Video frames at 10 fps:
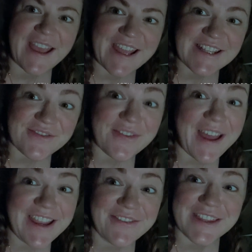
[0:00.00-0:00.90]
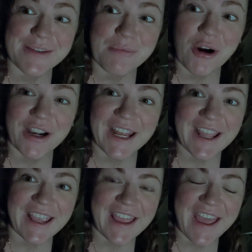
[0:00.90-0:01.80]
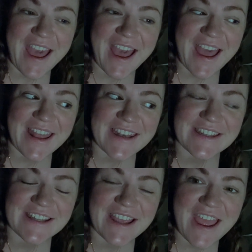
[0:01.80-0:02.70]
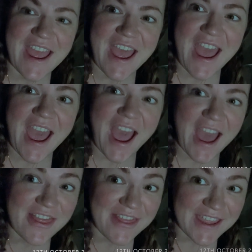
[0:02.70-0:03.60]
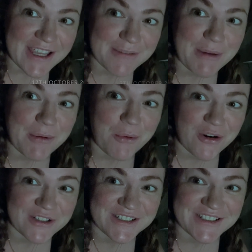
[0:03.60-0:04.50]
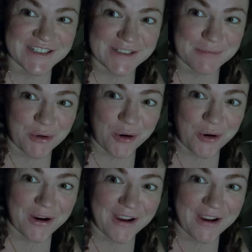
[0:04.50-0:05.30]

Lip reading: It's 5 in the morning and I think my water's just broke.